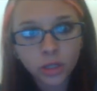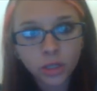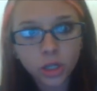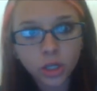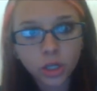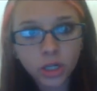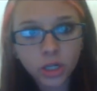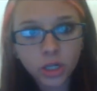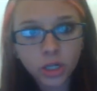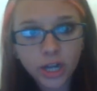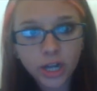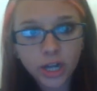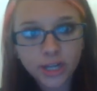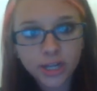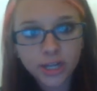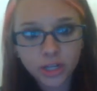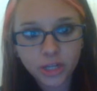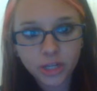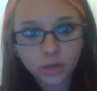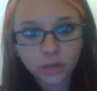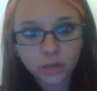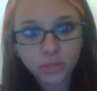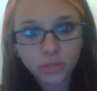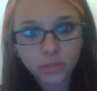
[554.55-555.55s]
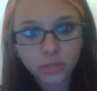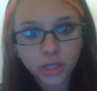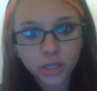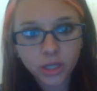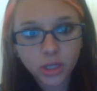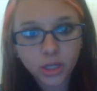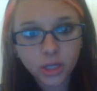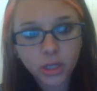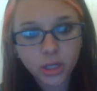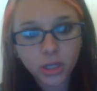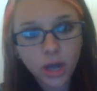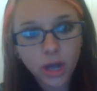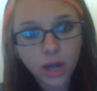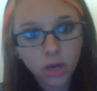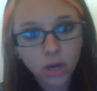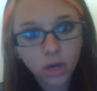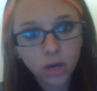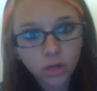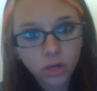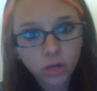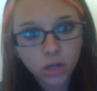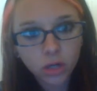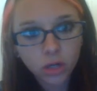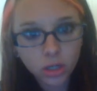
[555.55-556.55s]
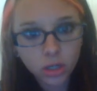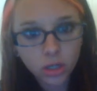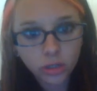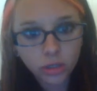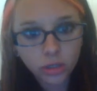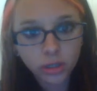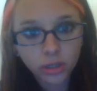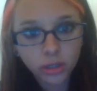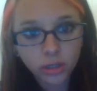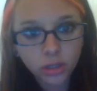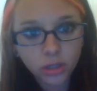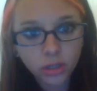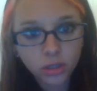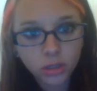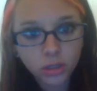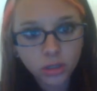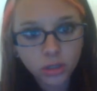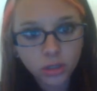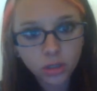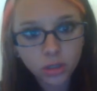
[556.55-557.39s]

you're going to have to come in an hour early